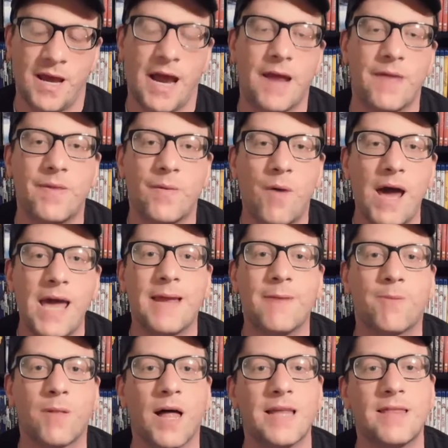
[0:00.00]
And the way he
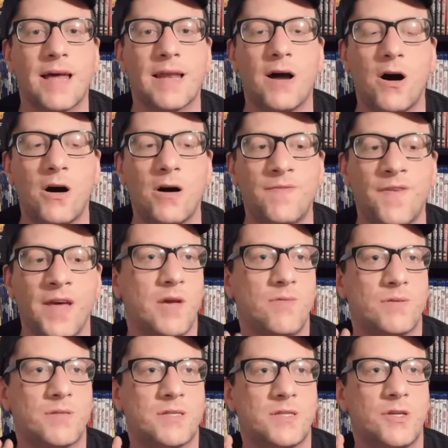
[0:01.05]
played that off, he
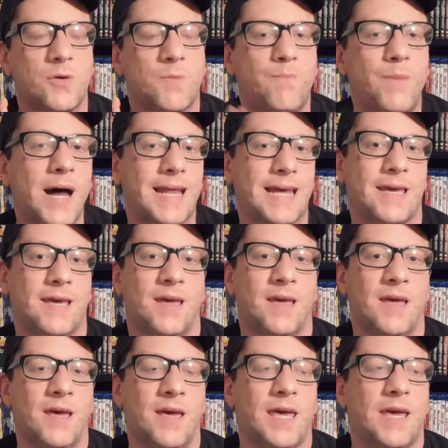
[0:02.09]
was your buddy.
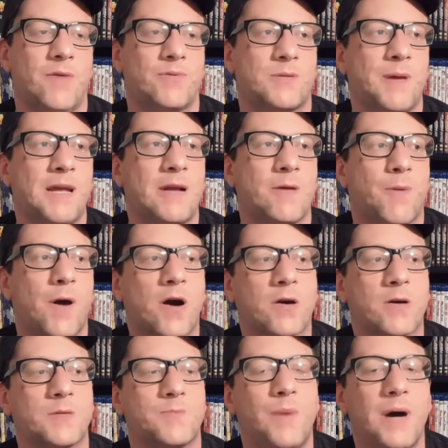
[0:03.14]
He was Peter
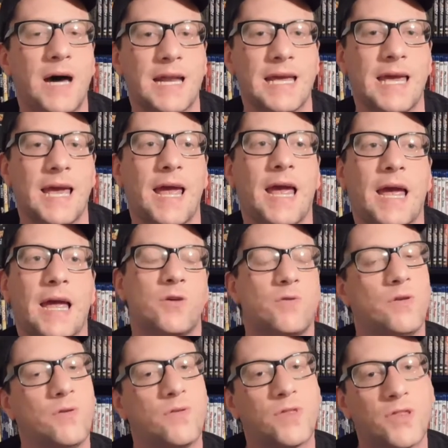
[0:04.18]
Parker's buddy, and
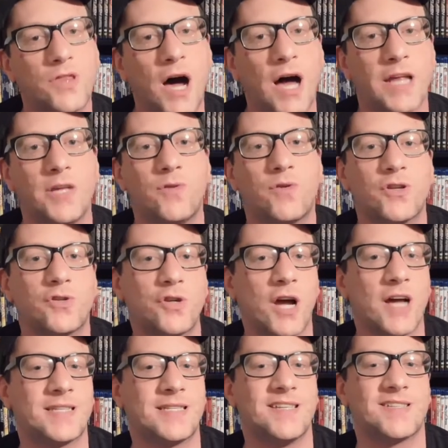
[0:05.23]
thought you could
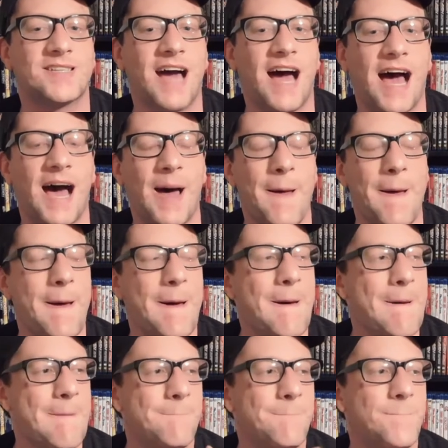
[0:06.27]
trust this guy.
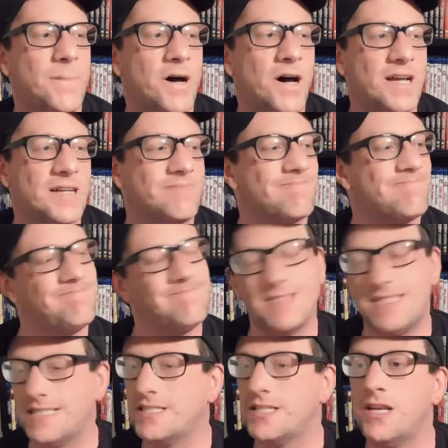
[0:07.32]
But
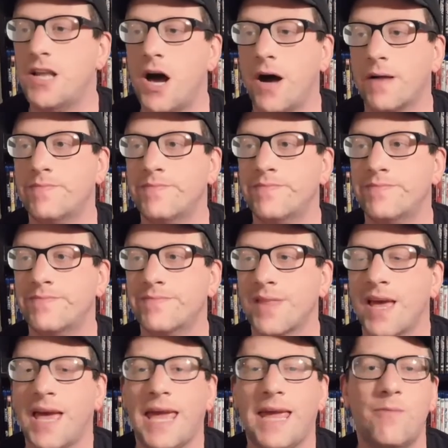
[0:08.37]
nah.
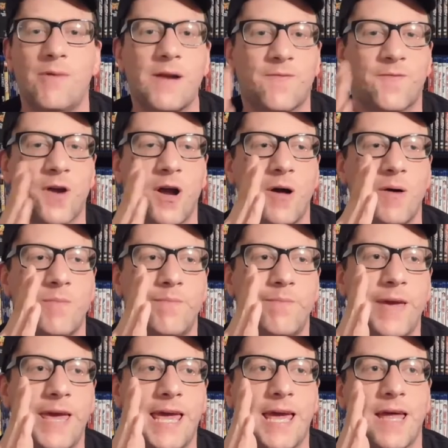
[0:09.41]
He went from
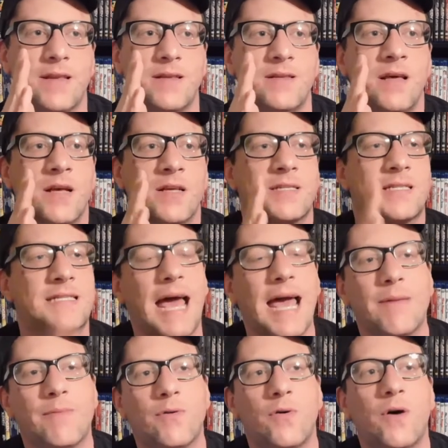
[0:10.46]
being
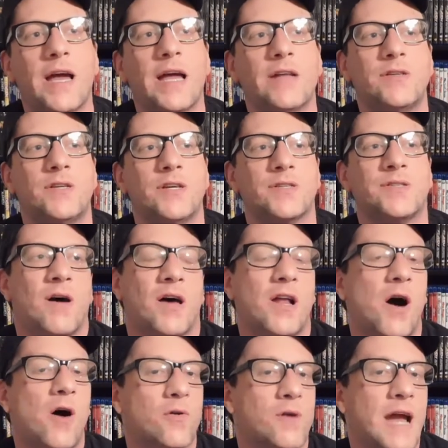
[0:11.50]
stable and just an
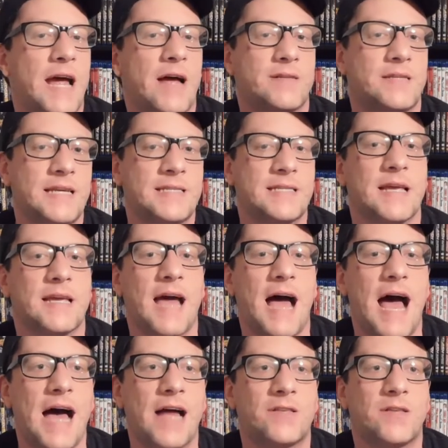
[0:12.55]
all-around decent
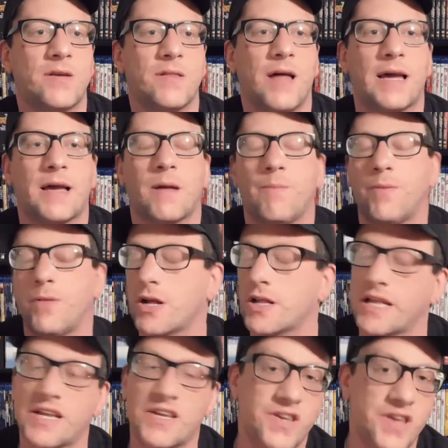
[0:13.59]
guy to like
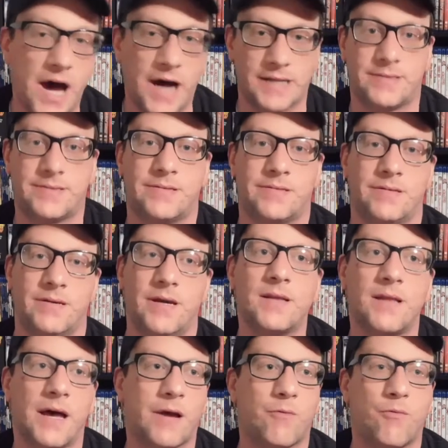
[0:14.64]
completely nuts
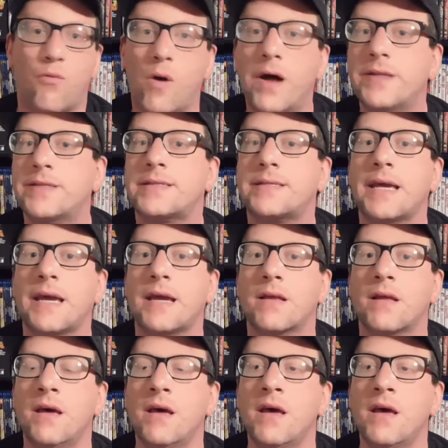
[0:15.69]
in like one scene.